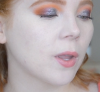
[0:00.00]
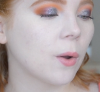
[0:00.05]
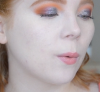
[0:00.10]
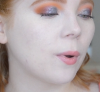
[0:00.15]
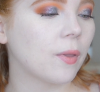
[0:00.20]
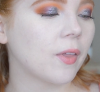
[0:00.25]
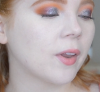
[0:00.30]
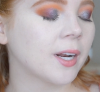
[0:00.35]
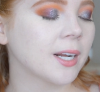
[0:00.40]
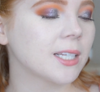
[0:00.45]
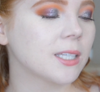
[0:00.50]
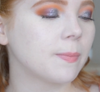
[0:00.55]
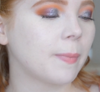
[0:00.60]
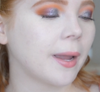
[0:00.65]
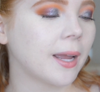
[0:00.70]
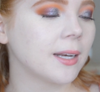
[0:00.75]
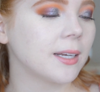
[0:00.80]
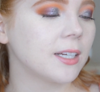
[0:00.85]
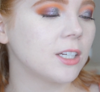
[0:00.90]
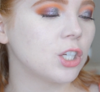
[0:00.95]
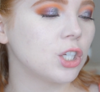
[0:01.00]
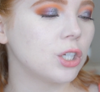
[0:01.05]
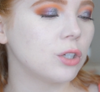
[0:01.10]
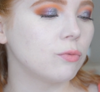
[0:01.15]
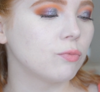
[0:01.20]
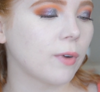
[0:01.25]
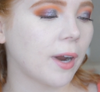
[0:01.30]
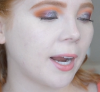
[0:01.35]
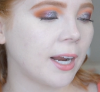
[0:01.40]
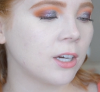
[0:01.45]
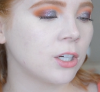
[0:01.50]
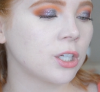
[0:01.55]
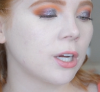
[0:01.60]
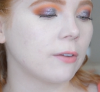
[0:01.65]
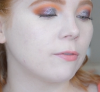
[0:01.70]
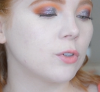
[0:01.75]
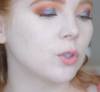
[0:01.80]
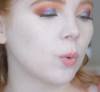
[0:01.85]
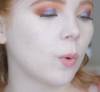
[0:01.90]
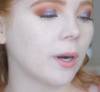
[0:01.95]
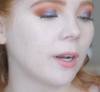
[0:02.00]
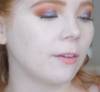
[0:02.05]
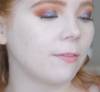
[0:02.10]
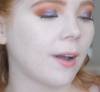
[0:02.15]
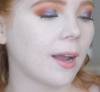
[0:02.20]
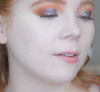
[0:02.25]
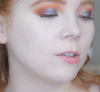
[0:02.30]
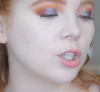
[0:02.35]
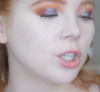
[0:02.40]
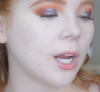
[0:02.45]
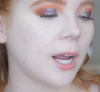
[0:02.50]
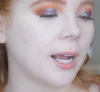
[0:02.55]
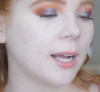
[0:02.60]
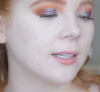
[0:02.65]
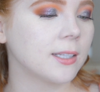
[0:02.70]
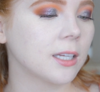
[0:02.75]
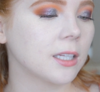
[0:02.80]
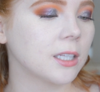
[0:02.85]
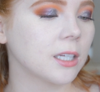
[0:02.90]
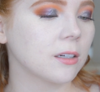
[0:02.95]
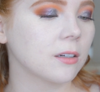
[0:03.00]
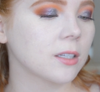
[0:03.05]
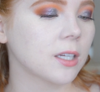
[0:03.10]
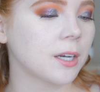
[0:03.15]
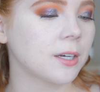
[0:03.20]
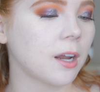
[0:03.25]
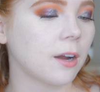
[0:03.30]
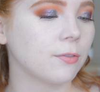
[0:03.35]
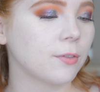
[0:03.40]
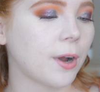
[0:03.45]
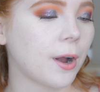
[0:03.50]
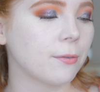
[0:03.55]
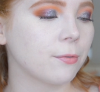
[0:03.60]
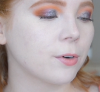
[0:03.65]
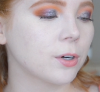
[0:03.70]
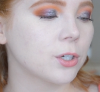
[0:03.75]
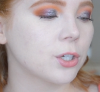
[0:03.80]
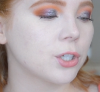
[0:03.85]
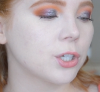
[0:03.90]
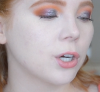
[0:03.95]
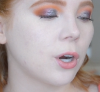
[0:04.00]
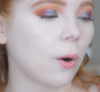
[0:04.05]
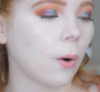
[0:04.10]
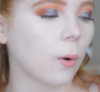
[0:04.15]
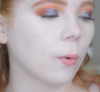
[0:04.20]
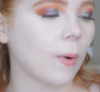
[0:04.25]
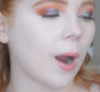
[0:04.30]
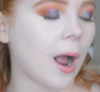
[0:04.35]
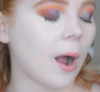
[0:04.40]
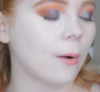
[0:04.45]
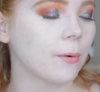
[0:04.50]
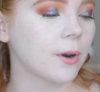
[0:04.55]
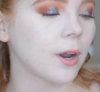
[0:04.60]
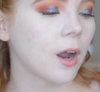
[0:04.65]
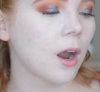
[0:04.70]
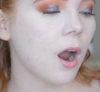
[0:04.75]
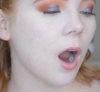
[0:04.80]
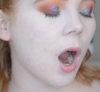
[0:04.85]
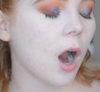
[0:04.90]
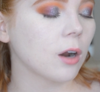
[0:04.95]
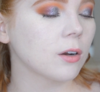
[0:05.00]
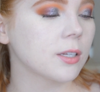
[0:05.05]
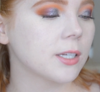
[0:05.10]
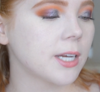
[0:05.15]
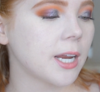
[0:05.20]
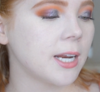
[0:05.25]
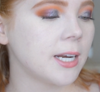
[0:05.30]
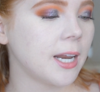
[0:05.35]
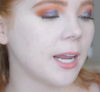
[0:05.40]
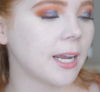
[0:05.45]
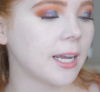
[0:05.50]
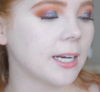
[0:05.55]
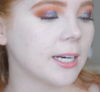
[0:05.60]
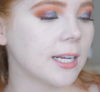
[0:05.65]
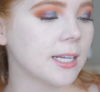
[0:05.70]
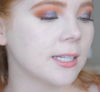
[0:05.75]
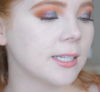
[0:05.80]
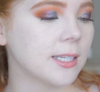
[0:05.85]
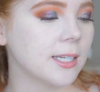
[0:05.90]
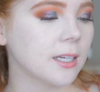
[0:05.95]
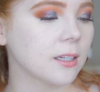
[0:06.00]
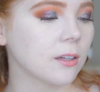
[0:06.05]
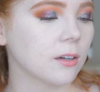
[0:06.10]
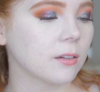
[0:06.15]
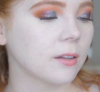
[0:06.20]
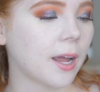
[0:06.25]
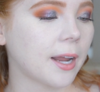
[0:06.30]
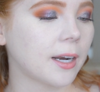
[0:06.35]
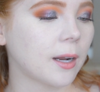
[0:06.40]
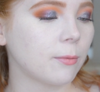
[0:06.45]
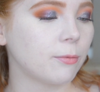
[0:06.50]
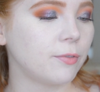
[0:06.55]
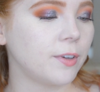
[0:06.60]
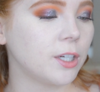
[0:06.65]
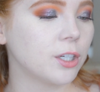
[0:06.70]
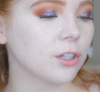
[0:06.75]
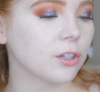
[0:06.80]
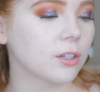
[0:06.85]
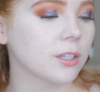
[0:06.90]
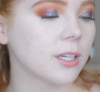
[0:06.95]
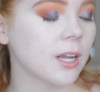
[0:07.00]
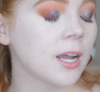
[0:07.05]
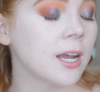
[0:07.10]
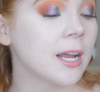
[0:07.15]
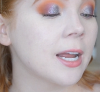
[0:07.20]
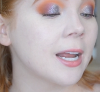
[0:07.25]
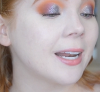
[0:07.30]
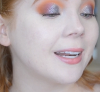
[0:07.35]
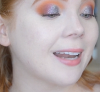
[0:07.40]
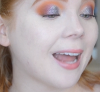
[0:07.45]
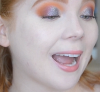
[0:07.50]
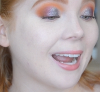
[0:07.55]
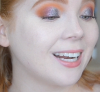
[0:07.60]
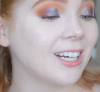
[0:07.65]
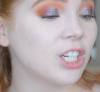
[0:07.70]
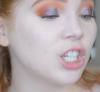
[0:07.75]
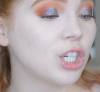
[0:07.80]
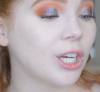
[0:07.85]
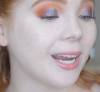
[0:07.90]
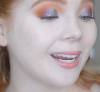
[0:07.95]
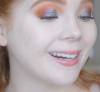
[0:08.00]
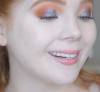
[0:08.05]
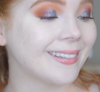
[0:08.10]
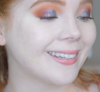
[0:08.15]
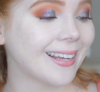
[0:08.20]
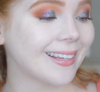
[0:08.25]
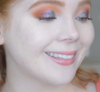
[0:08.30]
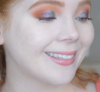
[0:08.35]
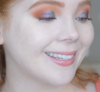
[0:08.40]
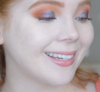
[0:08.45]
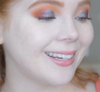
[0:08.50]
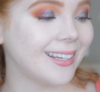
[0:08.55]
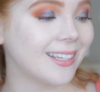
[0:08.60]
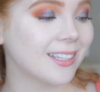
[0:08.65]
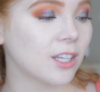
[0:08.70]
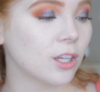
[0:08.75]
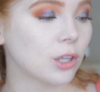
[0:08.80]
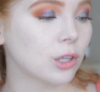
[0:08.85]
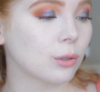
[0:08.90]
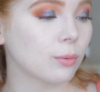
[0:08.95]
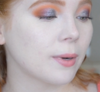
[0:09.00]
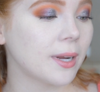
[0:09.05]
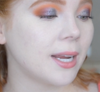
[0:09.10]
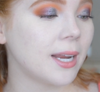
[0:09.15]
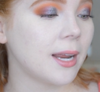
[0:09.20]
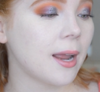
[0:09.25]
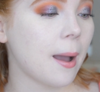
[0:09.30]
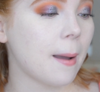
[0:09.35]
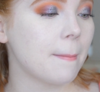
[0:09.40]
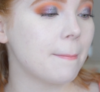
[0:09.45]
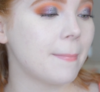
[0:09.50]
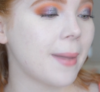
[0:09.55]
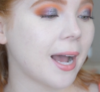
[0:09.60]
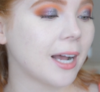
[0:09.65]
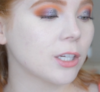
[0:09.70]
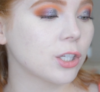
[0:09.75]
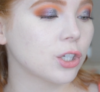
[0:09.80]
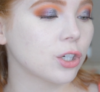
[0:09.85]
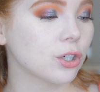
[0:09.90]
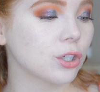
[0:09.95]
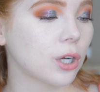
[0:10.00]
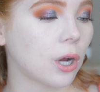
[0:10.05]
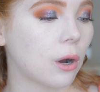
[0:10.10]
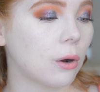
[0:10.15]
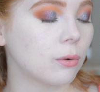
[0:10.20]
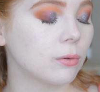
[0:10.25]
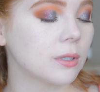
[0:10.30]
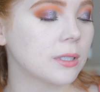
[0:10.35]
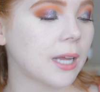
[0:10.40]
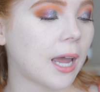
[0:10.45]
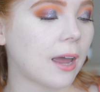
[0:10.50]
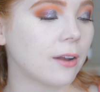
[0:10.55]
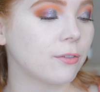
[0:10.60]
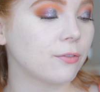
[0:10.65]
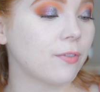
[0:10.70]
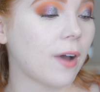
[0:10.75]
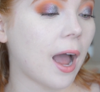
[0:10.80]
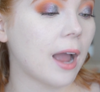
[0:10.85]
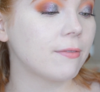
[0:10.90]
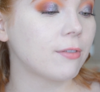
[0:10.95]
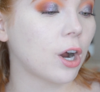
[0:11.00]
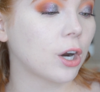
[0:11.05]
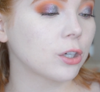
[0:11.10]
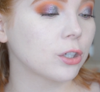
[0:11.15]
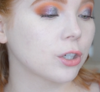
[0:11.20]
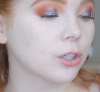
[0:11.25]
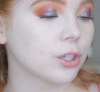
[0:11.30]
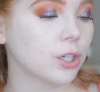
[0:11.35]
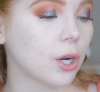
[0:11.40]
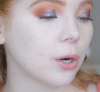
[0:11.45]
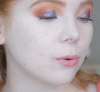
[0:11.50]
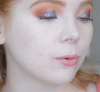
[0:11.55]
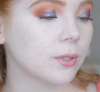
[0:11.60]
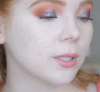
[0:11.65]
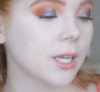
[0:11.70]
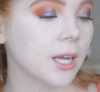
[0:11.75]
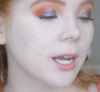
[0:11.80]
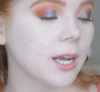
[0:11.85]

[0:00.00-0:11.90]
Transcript: With an expanded range of 25 shades, there's enough coverage to go around. Our Stay Naked concealer lineup features 9 shade intensities, 3 master tones, and 5 undertones.